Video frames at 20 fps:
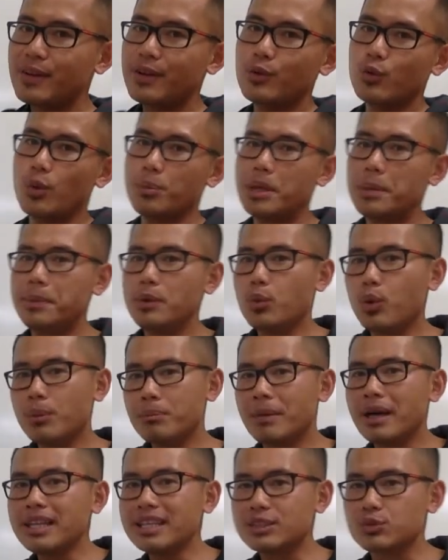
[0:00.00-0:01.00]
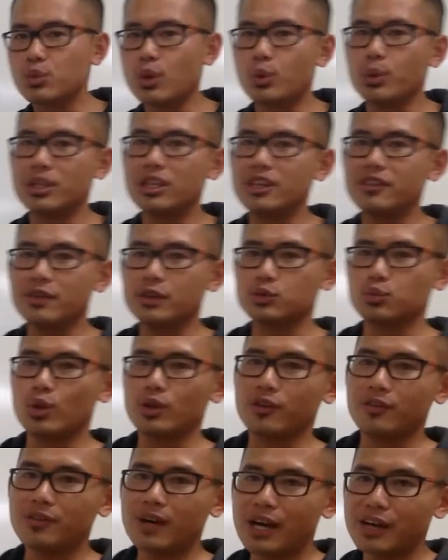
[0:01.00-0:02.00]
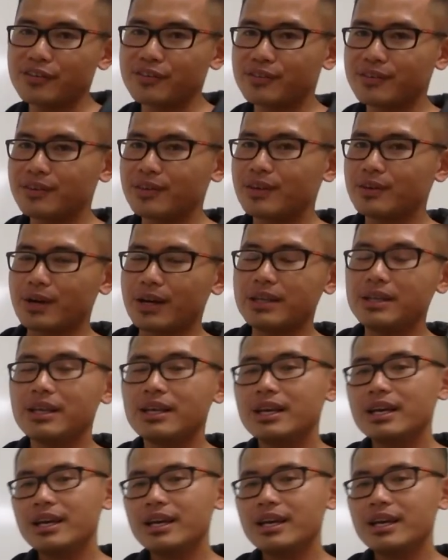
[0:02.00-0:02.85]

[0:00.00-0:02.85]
or maybe what minus what will give us 105, right?